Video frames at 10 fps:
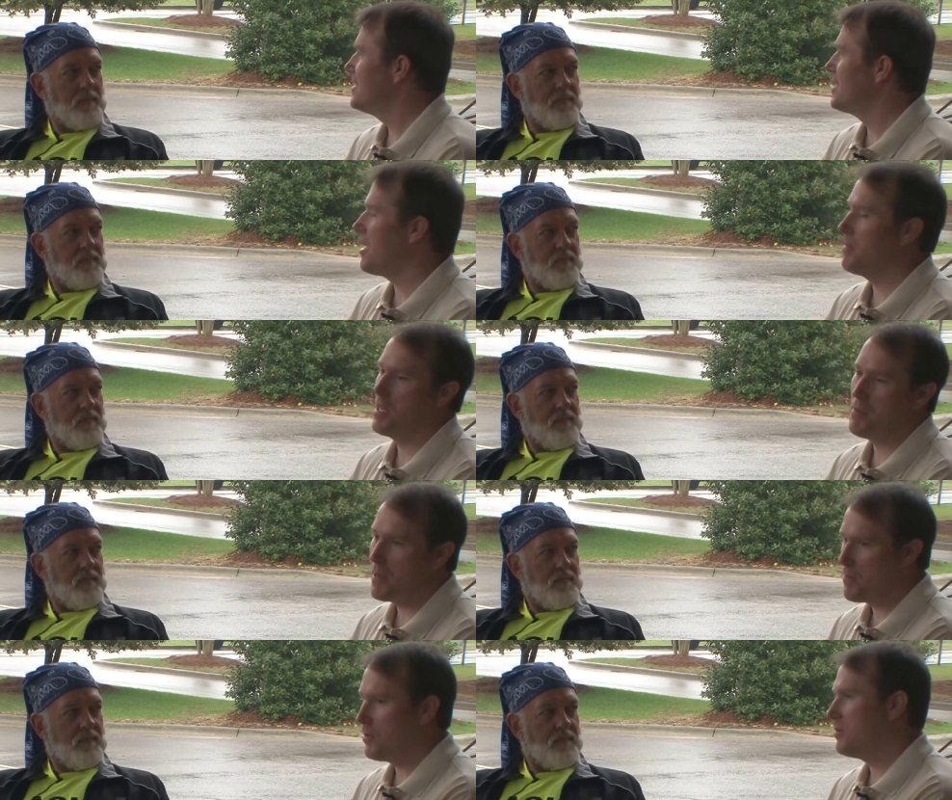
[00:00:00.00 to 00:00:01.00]
Speaker 1: Not many
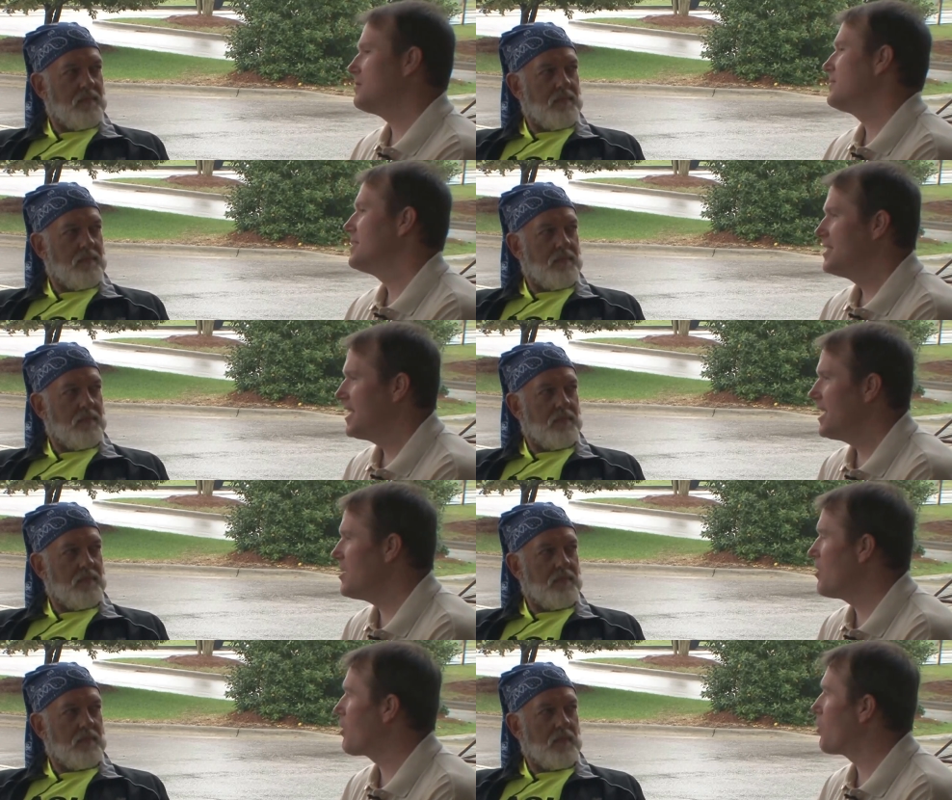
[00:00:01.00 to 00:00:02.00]
people, you
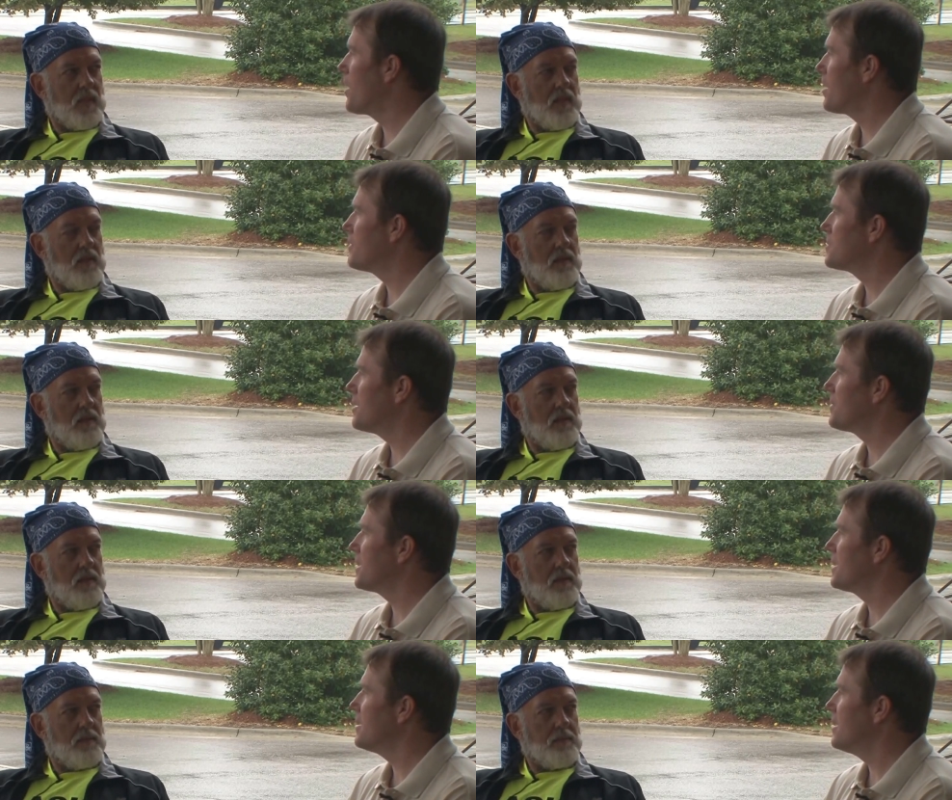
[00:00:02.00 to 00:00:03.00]
know, are aware of
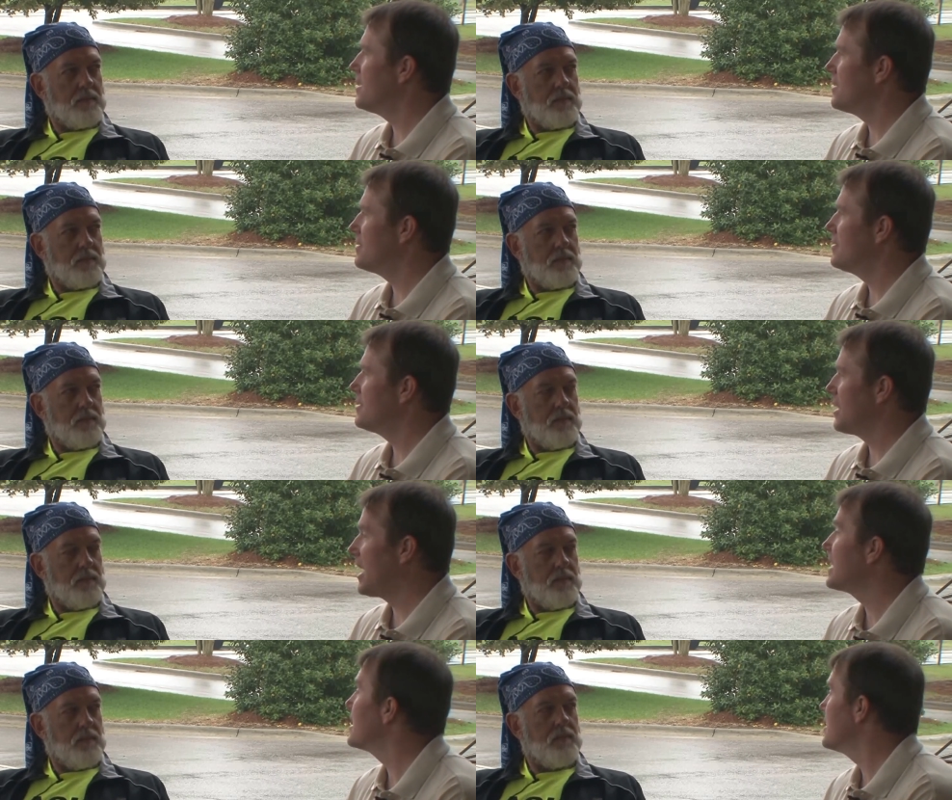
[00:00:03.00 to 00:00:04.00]
something uh,
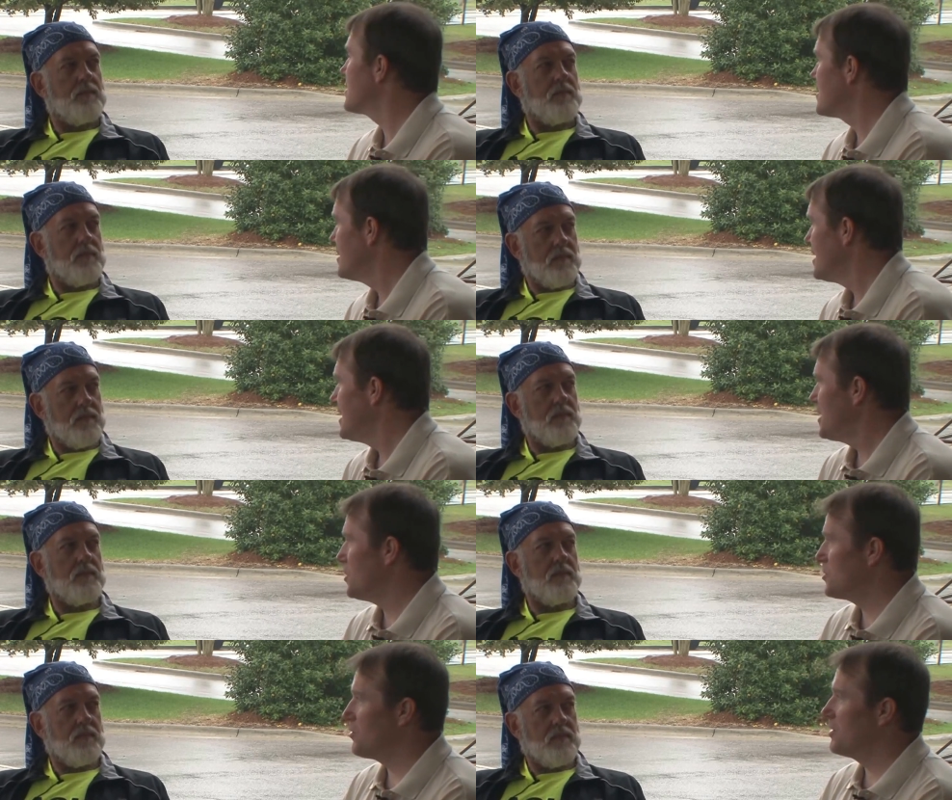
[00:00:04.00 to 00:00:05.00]
like this. Mm-hmm.
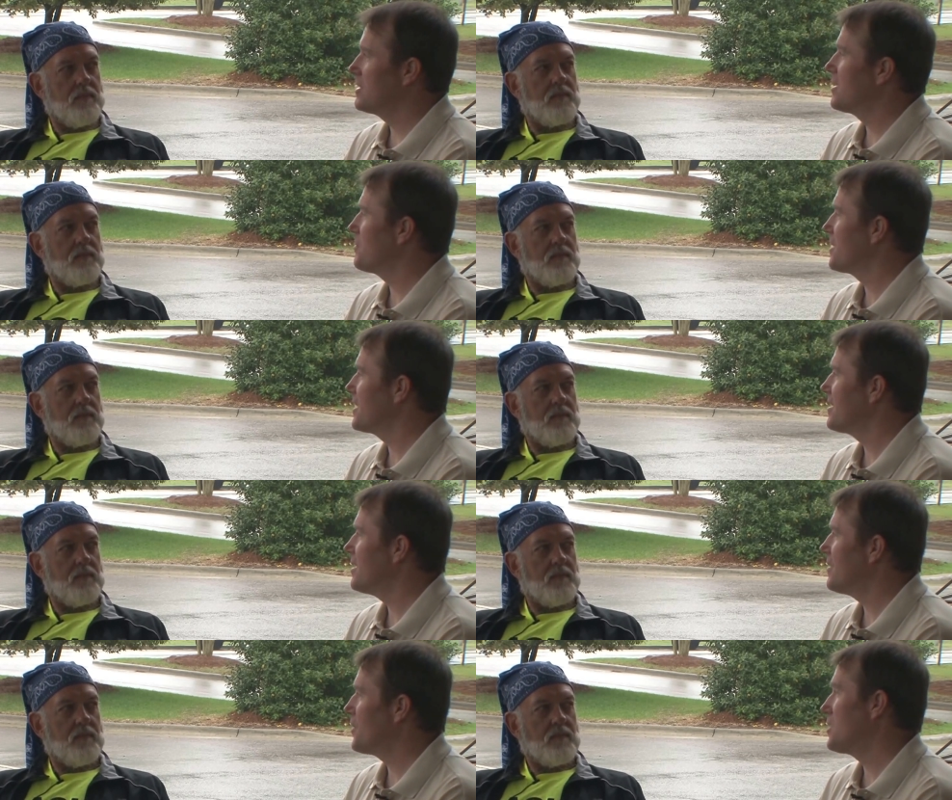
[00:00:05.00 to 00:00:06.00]
You're doing something
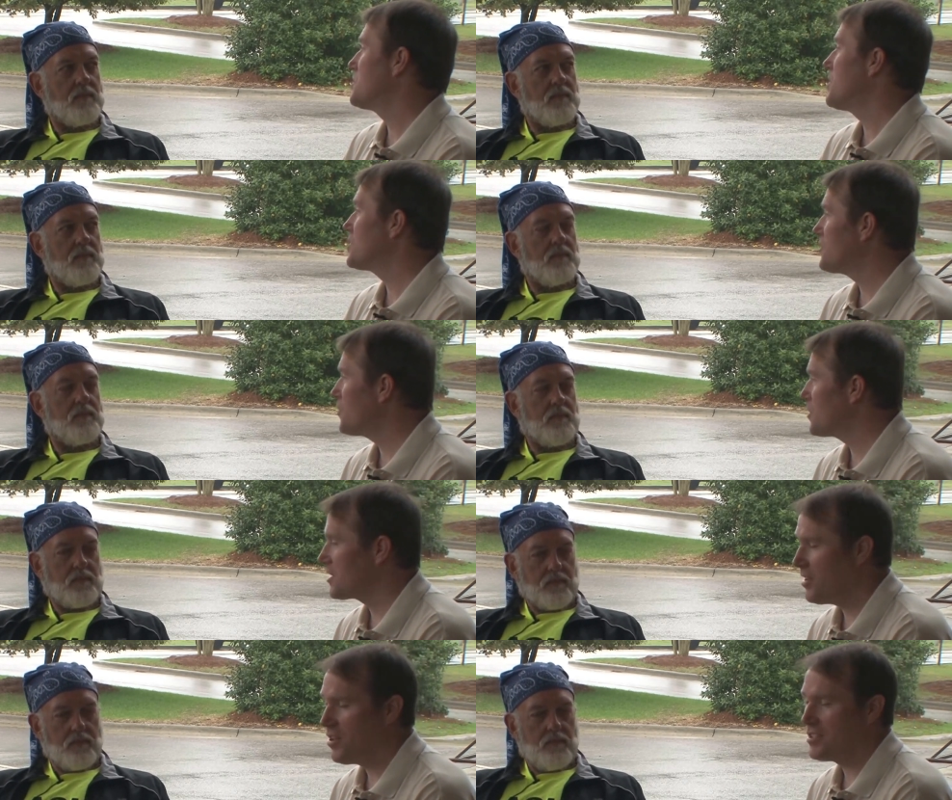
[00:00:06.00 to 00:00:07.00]
uh, very special for the
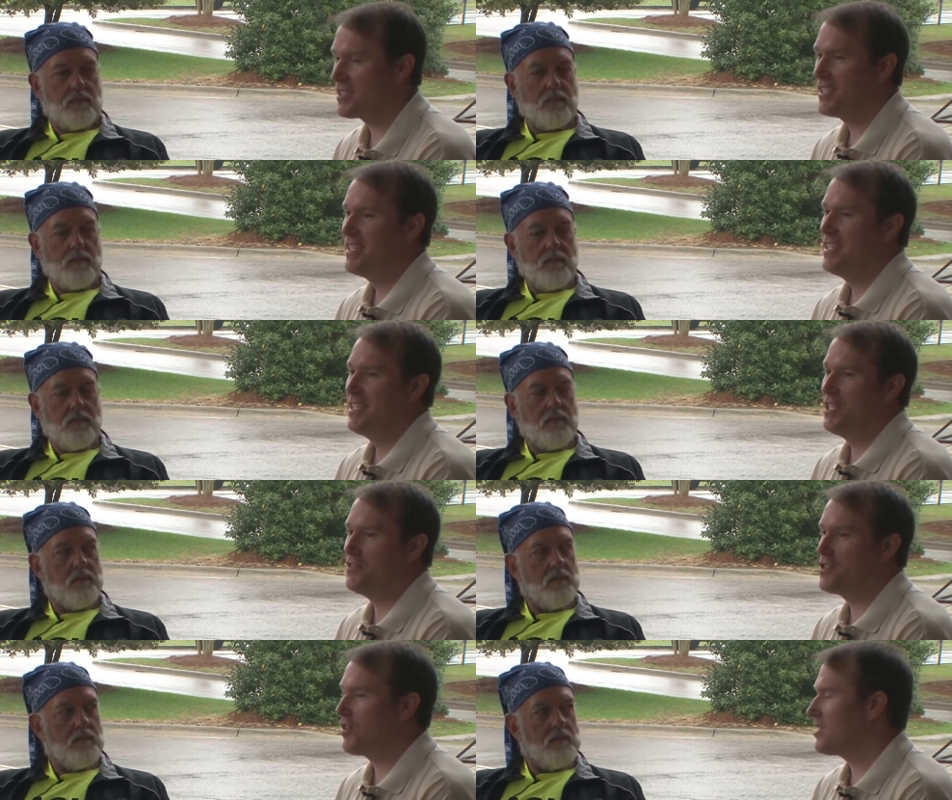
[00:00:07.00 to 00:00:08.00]
cause.
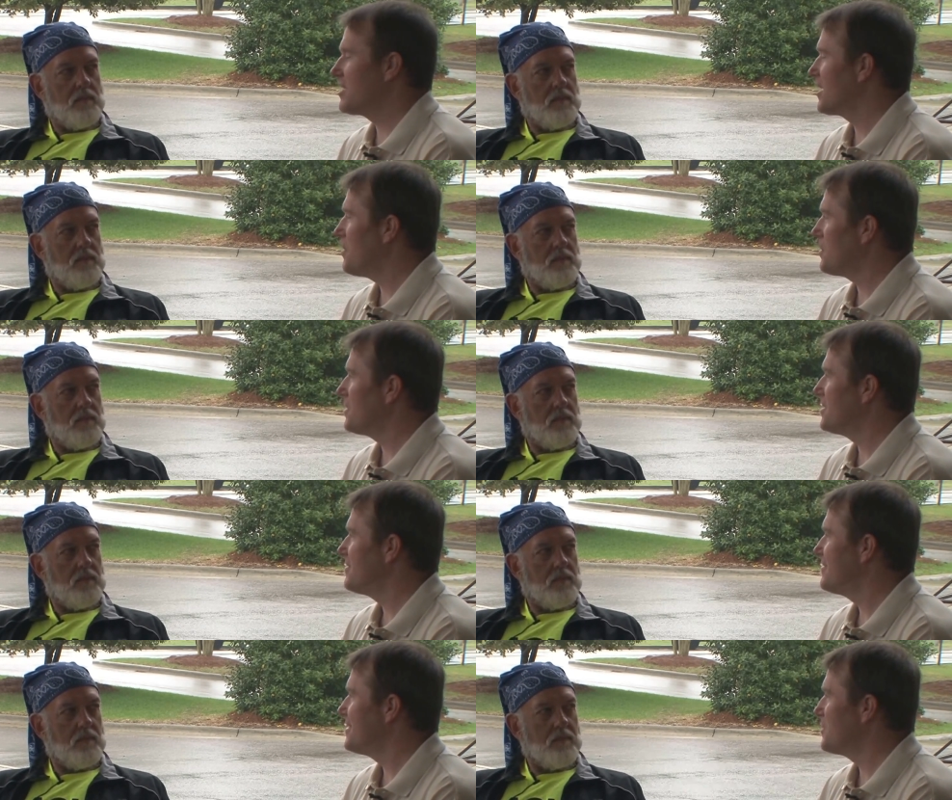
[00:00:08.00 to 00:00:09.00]
You've started a couple of
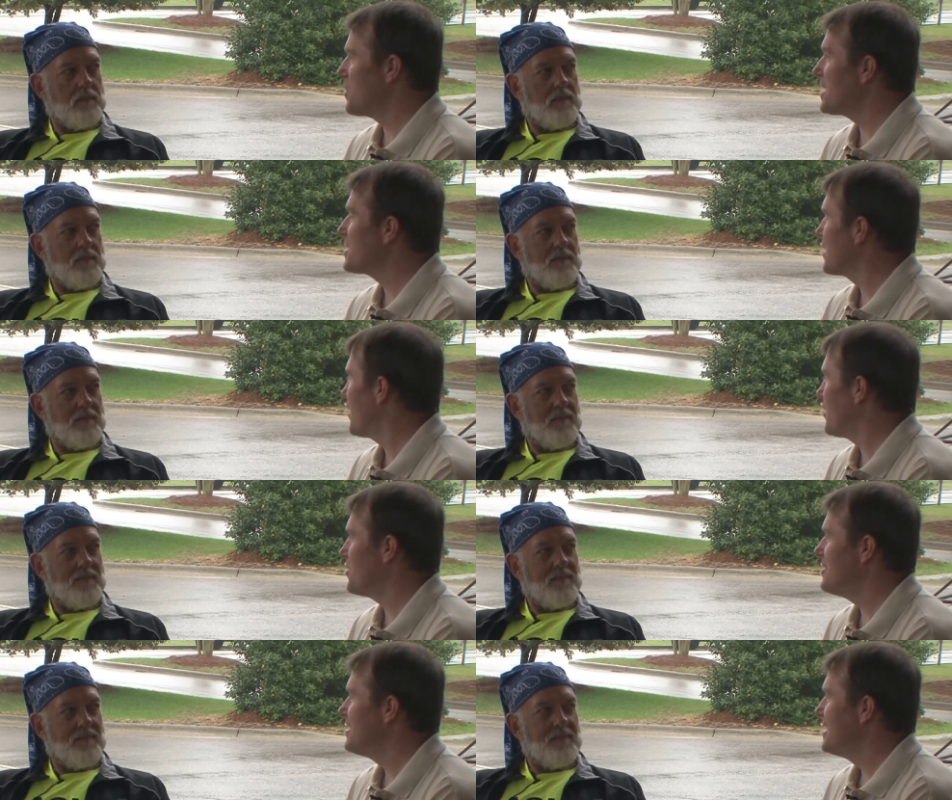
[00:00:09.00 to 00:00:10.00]
weeks
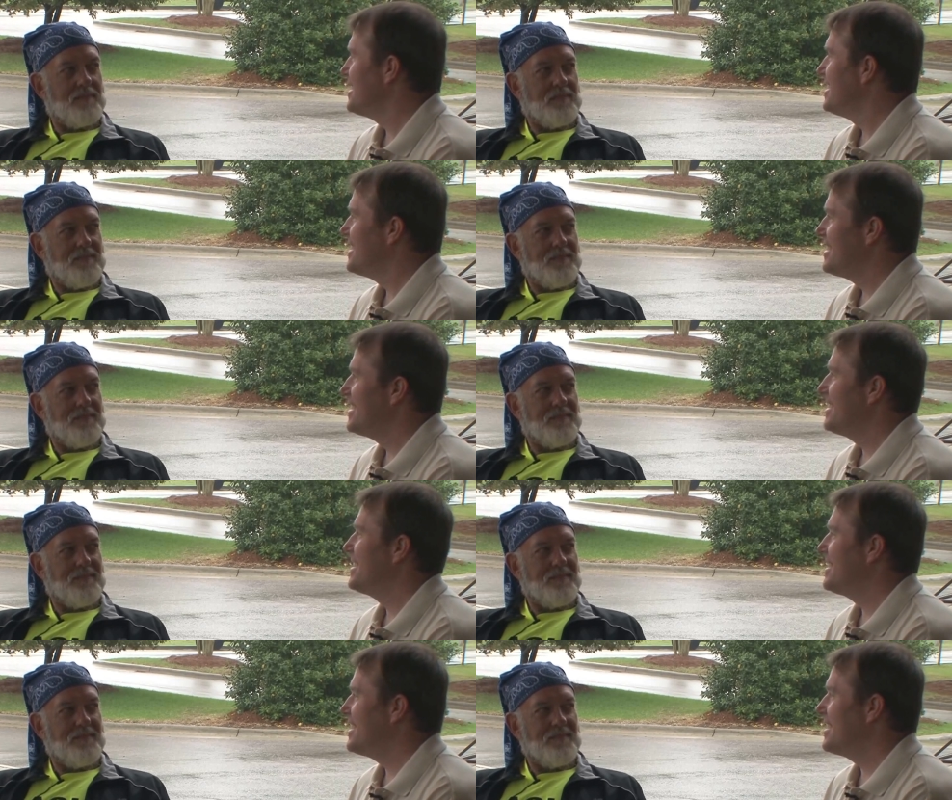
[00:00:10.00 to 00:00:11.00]
ago
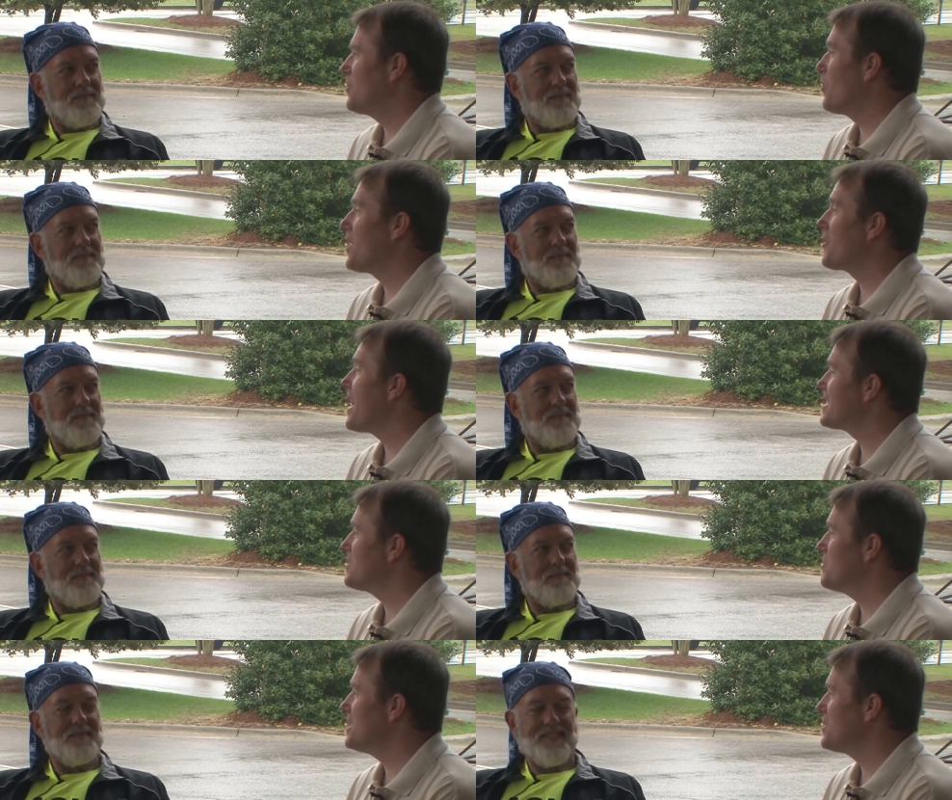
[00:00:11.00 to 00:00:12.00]
the weather
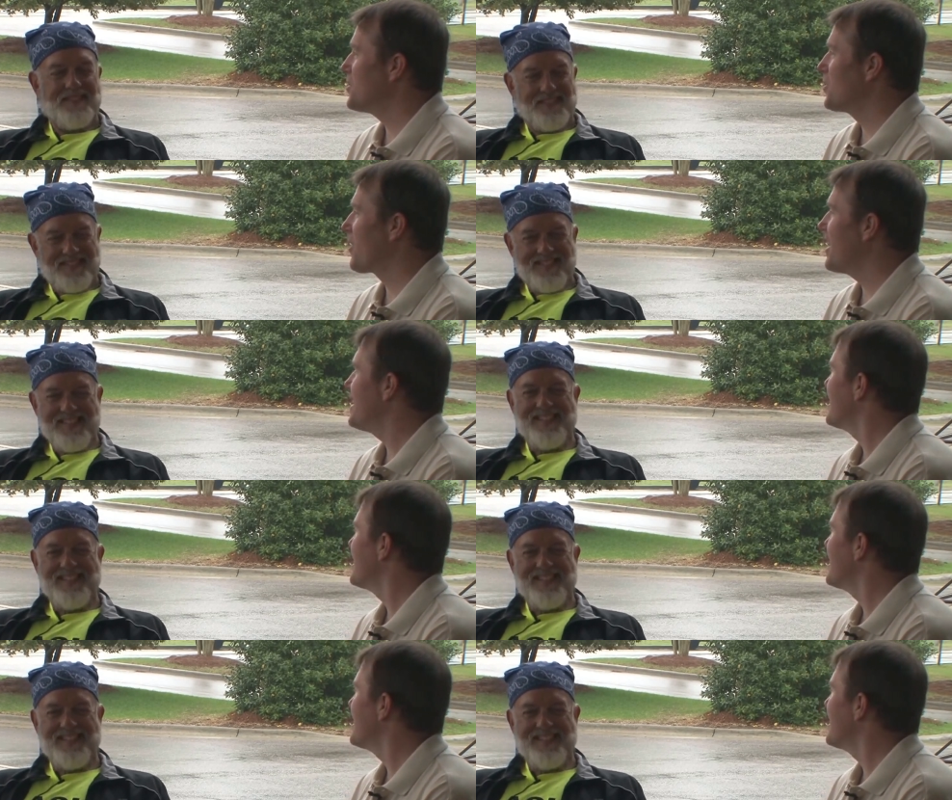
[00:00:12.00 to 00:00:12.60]
hasn't been too great.